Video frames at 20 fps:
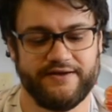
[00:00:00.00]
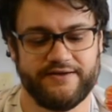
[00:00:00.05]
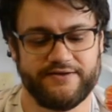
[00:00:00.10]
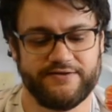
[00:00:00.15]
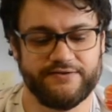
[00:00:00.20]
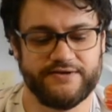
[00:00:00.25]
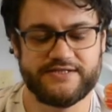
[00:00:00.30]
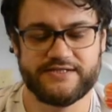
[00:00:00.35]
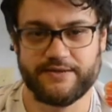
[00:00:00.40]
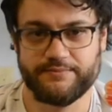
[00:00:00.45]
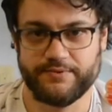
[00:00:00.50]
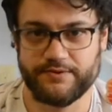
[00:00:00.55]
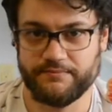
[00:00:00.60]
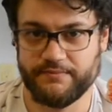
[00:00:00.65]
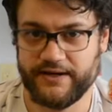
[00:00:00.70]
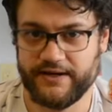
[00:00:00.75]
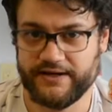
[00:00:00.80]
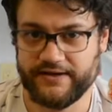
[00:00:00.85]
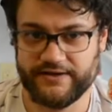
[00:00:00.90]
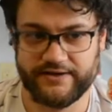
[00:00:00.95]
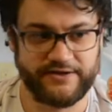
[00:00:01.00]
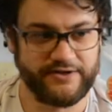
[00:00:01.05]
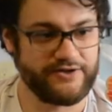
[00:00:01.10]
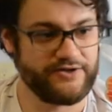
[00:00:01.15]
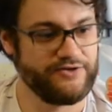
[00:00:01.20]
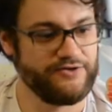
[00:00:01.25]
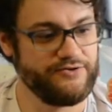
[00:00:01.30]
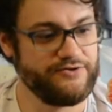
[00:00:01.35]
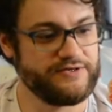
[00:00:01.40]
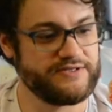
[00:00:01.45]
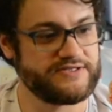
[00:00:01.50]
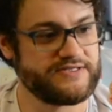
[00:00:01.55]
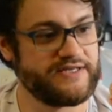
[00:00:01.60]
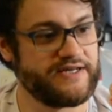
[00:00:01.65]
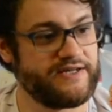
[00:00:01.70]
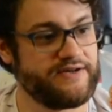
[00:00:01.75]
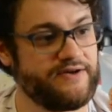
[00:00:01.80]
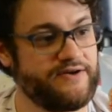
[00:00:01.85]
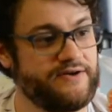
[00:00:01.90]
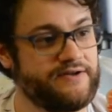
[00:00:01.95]
The reason I put mine in a cocoon is
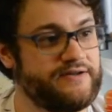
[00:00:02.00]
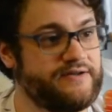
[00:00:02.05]
that